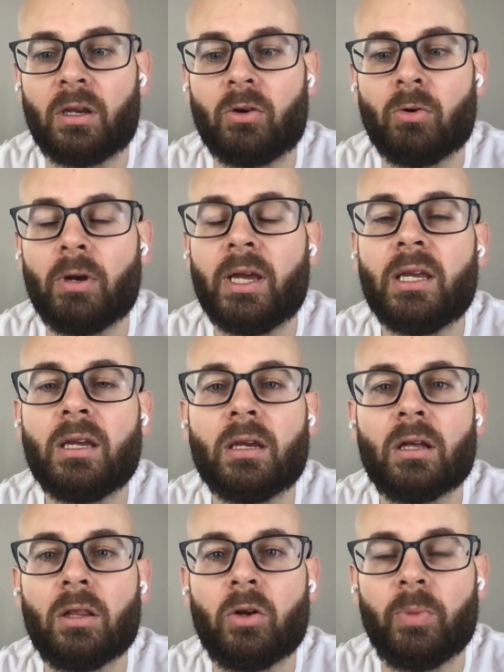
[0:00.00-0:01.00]

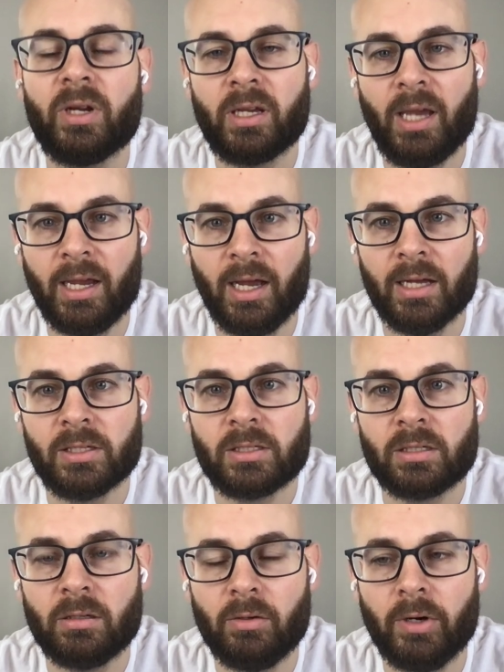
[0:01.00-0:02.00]
creating a little bit of
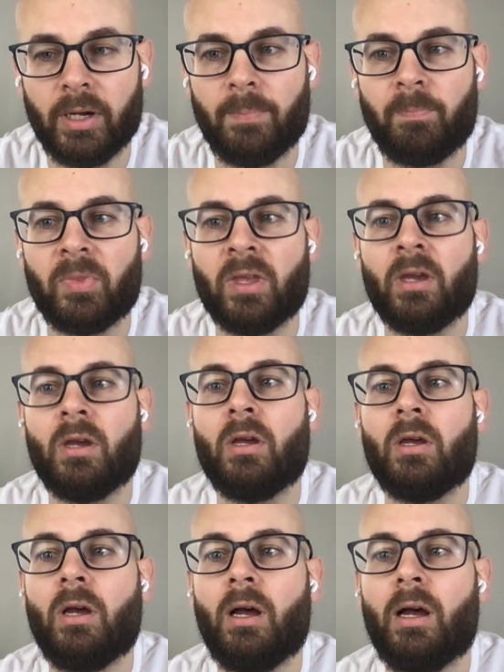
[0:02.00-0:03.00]
chaos, right?
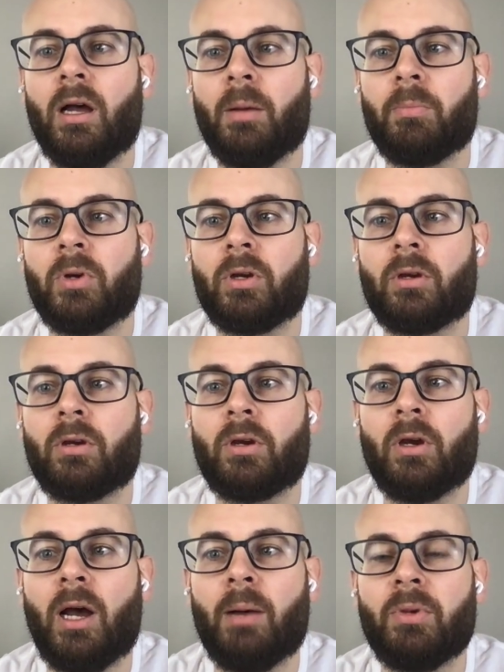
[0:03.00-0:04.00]
Um,
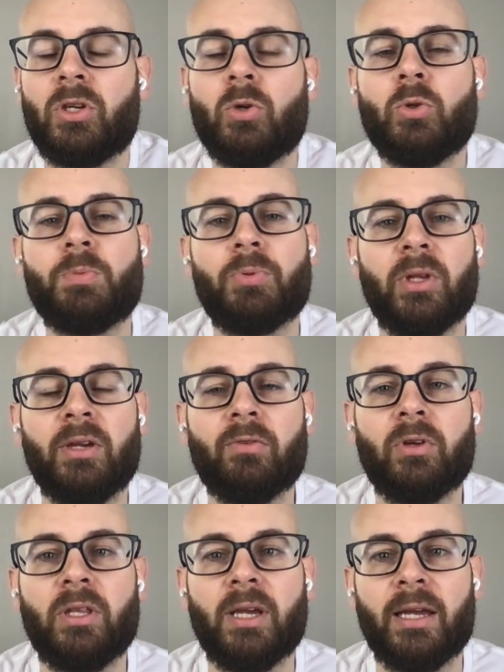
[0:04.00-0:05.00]
I'm a huge
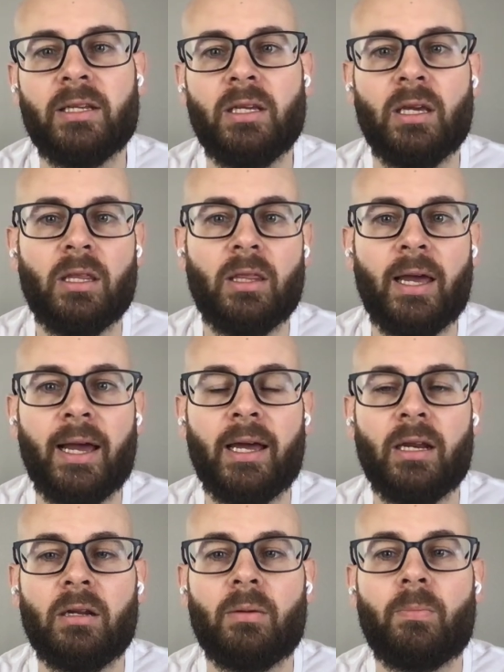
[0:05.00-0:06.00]
believer in the idea
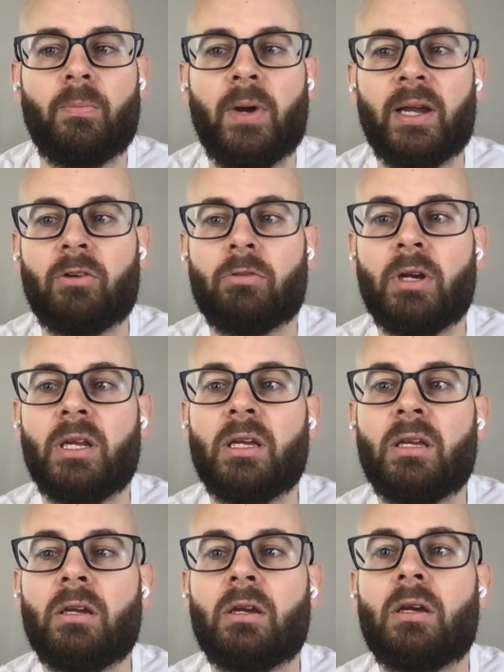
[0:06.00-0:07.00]
that by
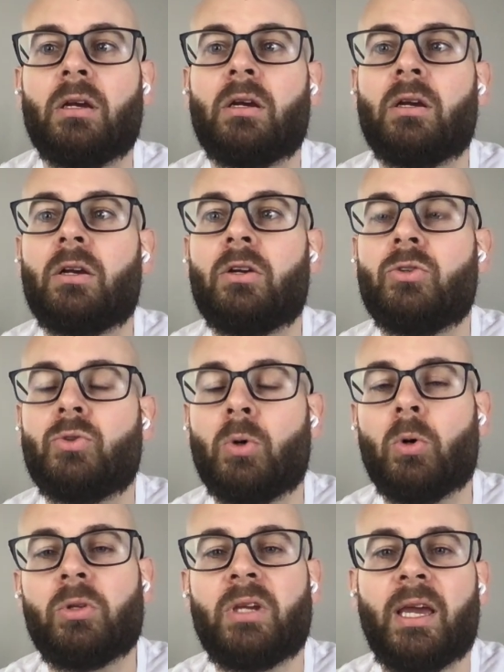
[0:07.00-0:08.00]
creating
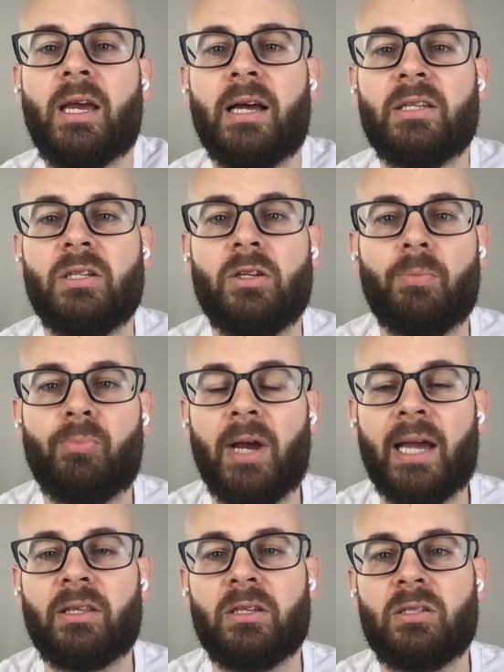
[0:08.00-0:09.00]
controlled chaos in your
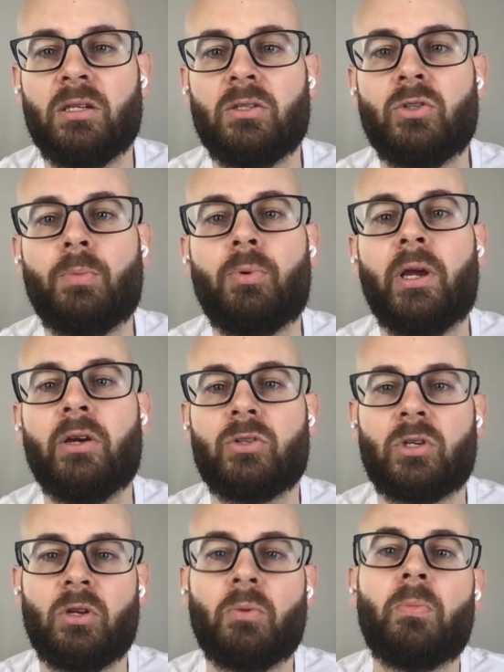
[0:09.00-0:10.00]
practices, your players
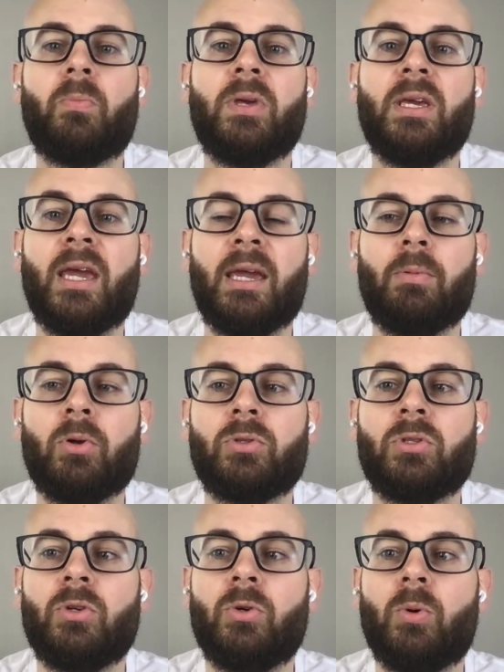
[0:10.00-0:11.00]
are going to be able
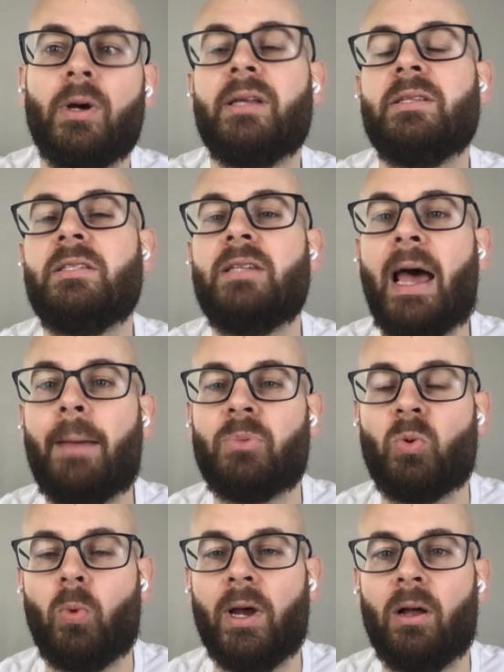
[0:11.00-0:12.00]
to
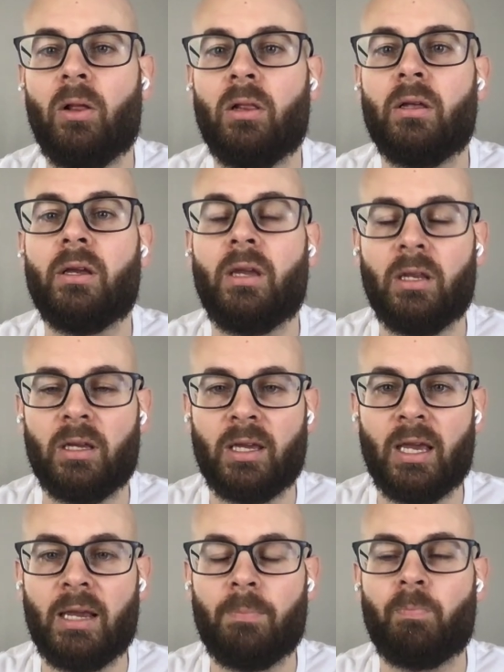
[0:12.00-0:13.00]
adapt well in a
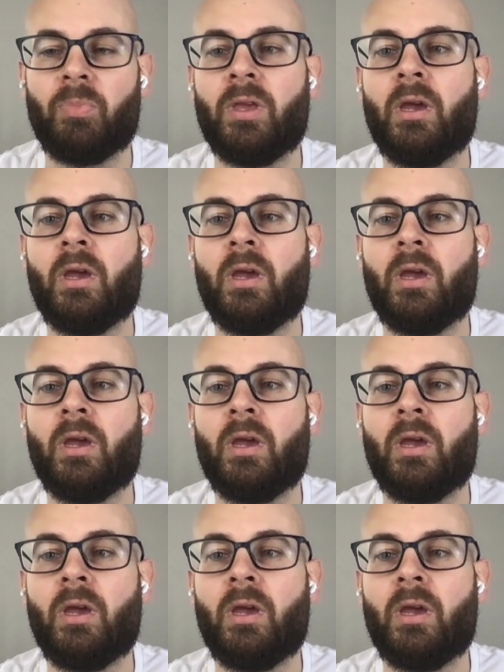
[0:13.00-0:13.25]
game.